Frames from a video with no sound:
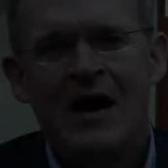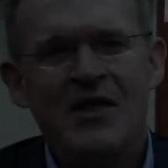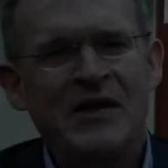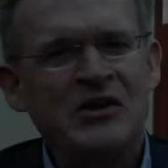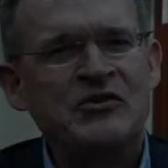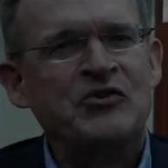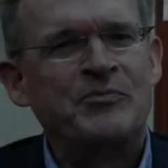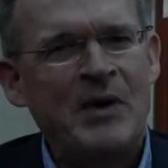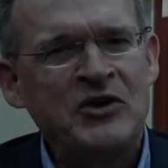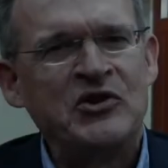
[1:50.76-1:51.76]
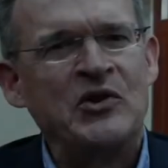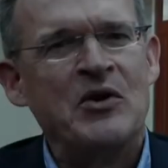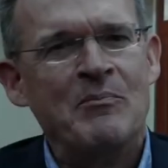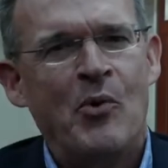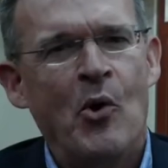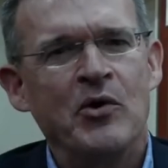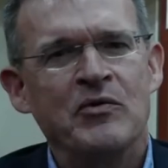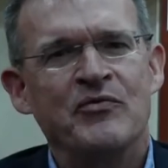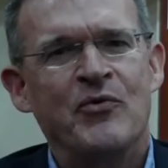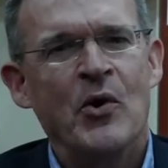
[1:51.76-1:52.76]
I think it's especially
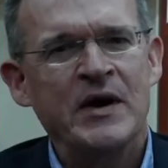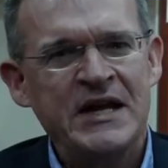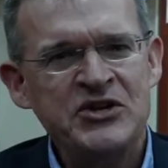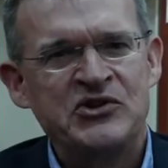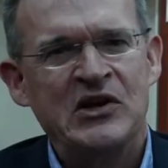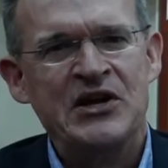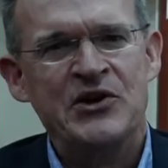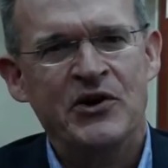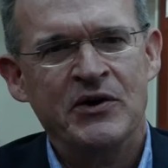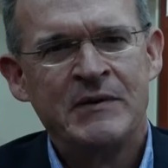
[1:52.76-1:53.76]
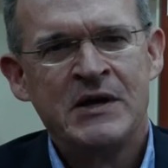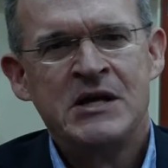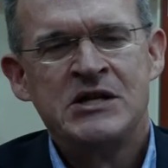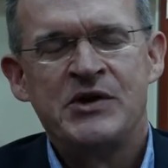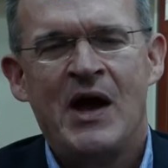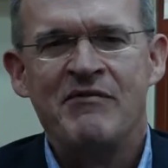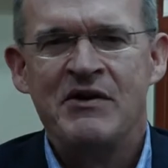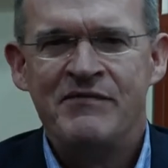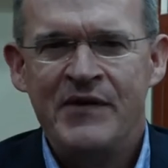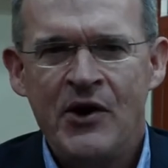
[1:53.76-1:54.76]
important for each leader to have
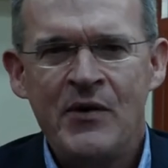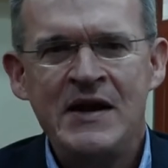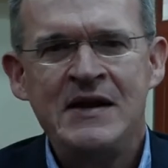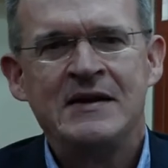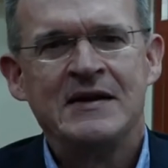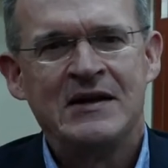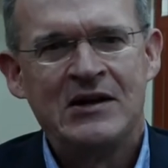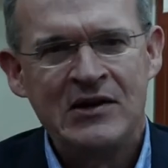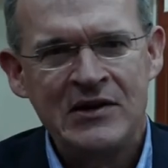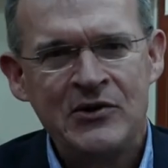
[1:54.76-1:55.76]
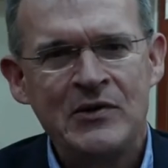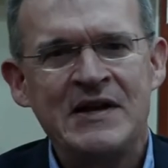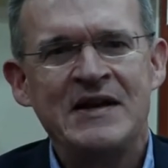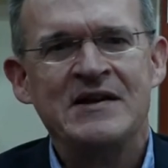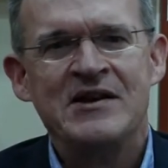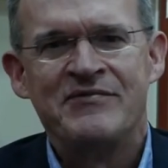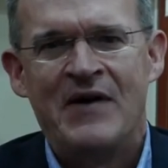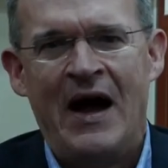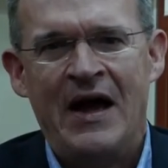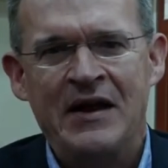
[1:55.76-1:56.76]
a very clearly
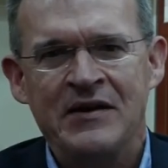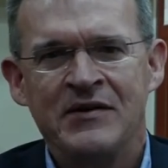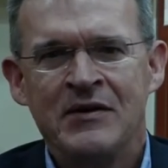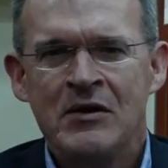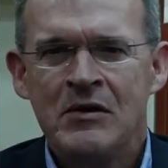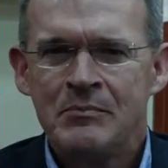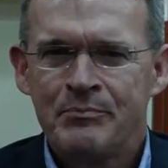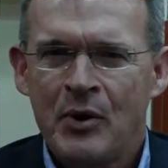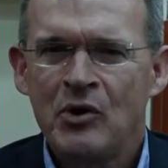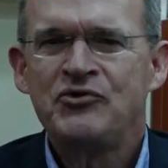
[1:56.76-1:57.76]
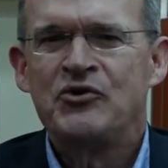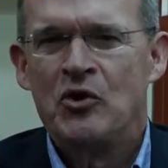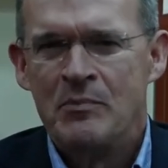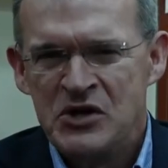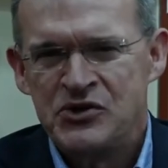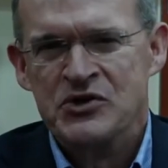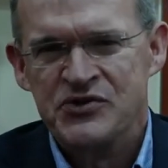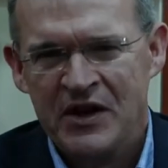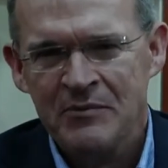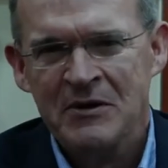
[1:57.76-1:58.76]
defined personal mission
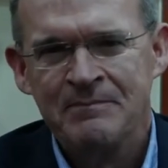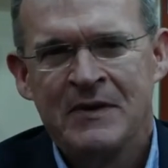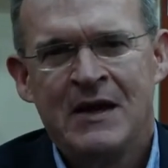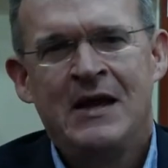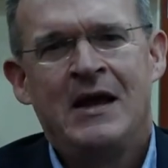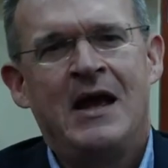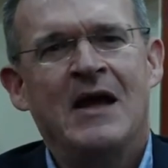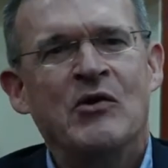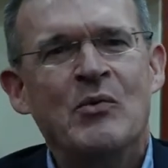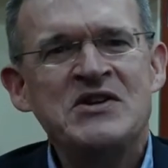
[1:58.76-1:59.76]
statement. And the